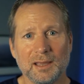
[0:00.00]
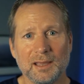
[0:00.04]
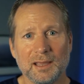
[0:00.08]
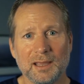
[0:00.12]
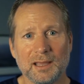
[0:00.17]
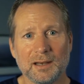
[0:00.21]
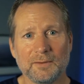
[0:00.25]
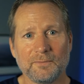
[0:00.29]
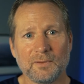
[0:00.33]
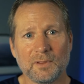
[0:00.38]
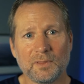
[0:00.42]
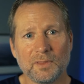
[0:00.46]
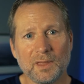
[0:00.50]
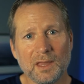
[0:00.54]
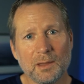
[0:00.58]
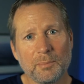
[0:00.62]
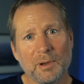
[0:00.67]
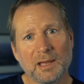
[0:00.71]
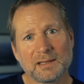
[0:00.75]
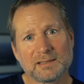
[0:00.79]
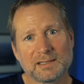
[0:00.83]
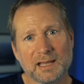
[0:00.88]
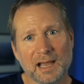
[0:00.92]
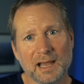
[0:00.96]
And if you think
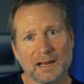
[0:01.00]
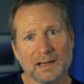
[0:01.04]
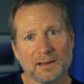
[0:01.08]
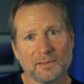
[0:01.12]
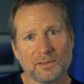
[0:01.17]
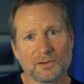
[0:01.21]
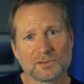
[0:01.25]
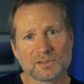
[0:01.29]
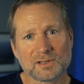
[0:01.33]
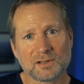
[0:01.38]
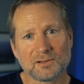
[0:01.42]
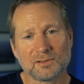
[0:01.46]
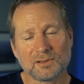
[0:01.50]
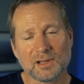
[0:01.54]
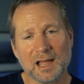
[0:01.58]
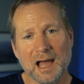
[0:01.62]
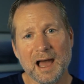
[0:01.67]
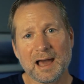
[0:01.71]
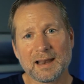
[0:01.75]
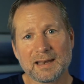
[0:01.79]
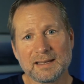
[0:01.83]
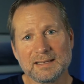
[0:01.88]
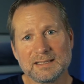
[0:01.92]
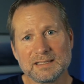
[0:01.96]
about dieting, there's a
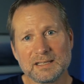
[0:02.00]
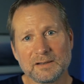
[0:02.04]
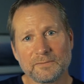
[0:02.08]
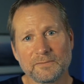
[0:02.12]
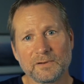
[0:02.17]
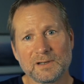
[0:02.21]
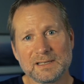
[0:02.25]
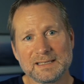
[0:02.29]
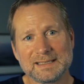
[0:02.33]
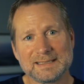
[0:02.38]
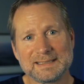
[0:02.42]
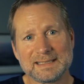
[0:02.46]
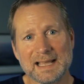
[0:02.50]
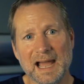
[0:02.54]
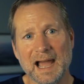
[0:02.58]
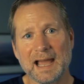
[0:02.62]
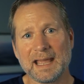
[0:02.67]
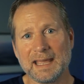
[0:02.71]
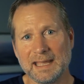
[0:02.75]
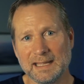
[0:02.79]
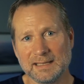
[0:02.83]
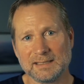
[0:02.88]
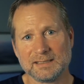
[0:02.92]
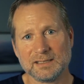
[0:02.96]
lot of different
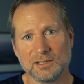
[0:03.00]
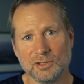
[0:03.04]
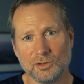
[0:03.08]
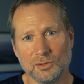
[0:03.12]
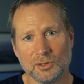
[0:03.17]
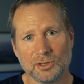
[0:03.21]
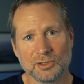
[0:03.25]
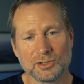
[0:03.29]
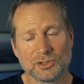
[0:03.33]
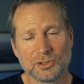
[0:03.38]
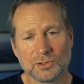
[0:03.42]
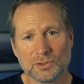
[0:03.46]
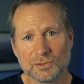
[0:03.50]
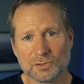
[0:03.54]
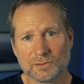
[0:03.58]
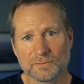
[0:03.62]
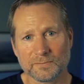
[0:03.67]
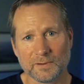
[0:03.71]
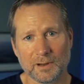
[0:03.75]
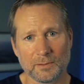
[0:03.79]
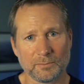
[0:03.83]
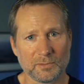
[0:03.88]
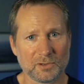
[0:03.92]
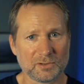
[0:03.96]
diets that you can choose
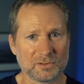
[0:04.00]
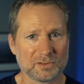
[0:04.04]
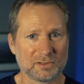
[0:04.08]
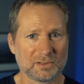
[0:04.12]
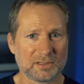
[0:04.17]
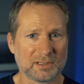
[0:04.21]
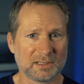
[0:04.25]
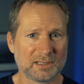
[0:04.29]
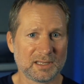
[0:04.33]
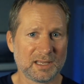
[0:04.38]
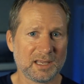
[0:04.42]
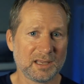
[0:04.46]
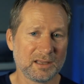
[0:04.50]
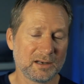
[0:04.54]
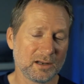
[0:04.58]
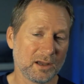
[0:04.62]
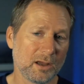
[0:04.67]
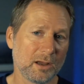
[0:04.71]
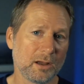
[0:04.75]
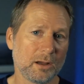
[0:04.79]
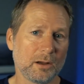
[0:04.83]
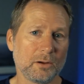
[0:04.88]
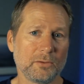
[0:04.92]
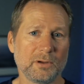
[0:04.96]
from. There's
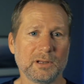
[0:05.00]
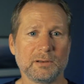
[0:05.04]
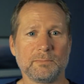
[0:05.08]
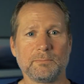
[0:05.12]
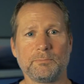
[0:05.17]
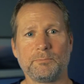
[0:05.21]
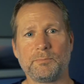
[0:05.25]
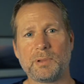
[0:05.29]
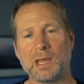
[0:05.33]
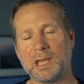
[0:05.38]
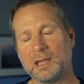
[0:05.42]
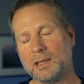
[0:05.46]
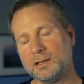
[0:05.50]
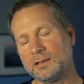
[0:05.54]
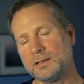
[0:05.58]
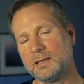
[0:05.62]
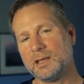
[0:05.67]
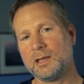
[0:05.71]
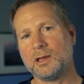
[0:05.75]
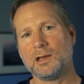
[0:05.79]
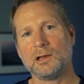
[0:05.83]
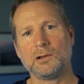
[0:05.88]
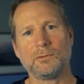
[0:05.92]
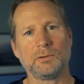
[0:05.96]
keto and
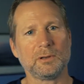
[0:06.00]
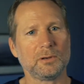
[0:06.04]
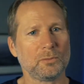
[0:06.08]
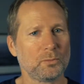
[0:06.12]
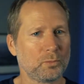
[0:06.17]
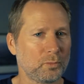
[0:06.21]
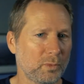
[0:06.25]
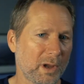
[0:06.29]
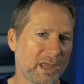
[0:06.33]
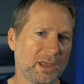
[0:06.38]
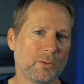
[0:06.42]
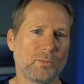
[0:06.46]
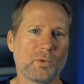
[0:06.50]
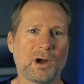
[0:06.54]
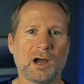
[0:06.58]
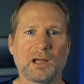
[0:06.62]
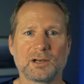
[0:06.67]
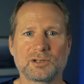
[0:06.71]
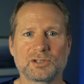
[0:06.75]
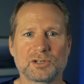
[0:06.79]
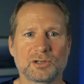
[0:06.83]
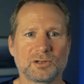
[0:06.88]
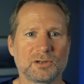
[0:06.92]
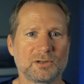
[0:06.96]
paleo and Weight
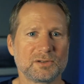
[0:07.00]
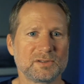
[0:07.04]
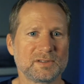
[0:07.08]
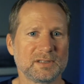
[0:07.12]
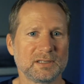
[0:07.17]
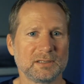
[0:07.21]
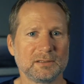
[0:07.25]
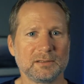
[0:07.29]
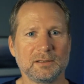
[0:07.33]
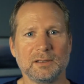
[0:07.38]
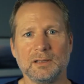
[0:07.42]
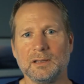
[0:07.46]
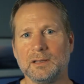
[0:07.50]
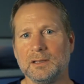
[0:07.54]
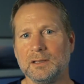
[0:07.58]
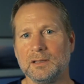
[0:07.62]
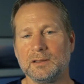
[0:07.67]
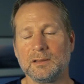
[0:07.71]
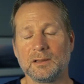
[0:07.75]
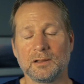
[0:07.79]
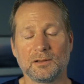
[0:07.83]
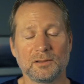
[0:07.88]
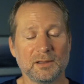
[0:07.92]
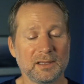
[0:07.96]
Watchers, and
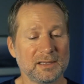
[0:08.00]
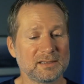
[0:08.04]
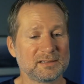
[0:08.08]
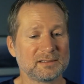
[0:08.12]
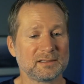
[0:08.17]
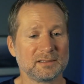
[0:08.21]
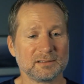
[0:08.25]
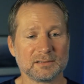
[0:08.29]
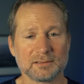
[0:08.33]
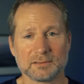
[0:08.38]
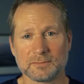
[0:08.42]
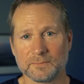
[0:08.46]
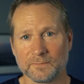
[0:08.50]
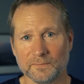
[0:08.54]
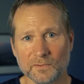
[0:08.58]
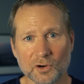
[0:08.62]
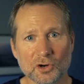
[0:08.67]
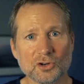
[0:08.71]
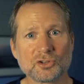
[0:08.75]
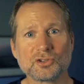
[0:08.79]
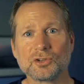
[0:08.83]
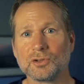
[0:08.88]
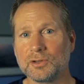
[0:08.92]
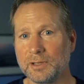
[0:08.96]
the list is
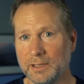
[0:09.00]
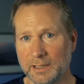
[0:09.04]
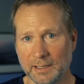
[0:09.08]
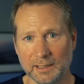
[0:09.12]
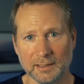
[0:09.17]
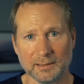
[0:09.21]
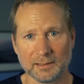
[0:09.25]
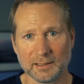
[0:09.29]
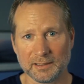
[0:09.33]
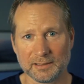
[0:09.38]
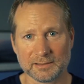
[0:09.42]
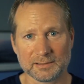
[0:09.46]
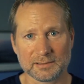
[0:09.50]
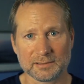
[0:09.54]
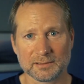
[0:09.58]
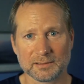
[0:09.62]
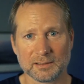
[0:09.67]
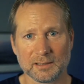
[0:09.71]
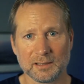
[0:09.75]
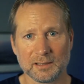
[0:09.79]
virtually endless.